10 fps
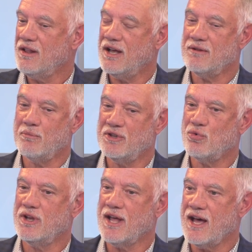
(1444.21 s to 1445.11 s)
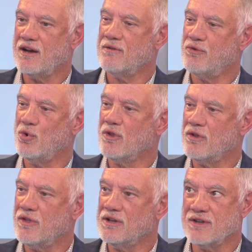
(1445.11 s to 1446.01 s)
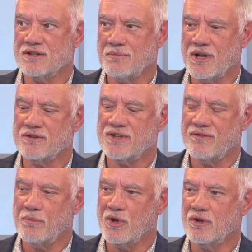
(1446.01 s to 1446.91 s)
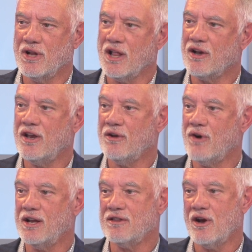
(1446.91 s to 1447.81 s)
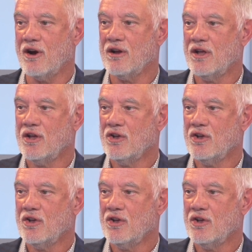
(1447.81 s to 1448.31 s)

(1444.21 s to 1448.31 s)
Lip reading: That, between that and a few other things, that's about a $7 million hit right there.